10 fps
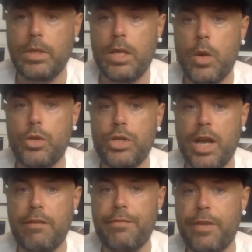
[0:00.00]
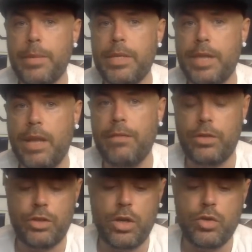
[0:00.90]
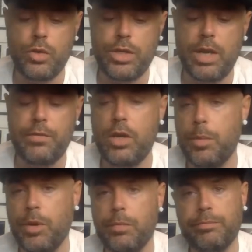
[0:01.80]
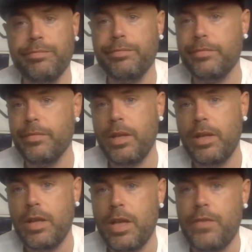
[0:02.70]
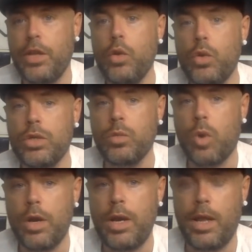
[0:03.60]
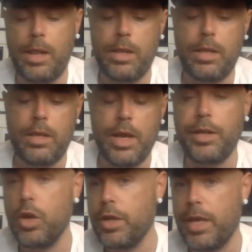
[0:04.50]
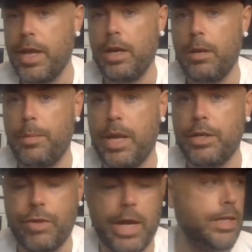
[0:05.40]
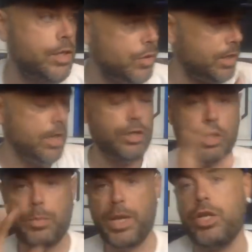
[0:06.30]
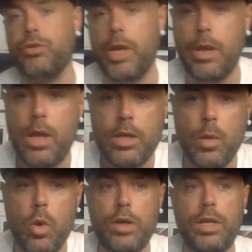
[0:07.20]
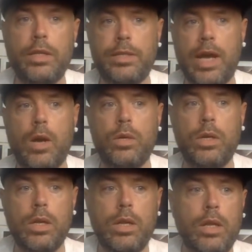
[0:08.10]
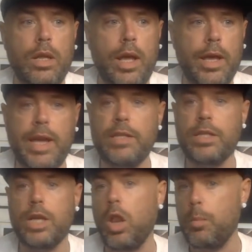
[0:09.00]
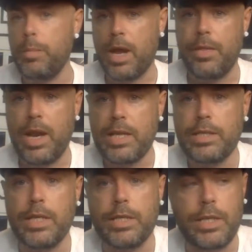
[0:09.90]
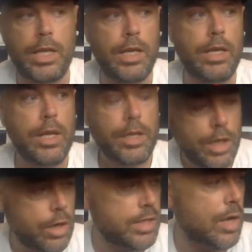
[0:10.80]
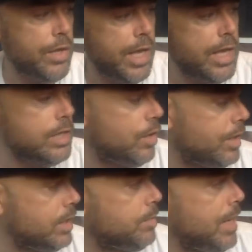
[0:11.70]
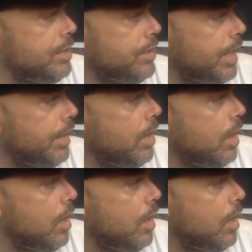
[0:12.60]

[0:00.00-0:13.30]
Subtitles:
Who would you have, Fabian Delph or Jonjo Shelvey? Come on. If you're losing 1-0 and you look at your England bench, right? So you just picture it. You're 1-0 down against Colombia in the last 16. Southgate's looking at his bench and thinking,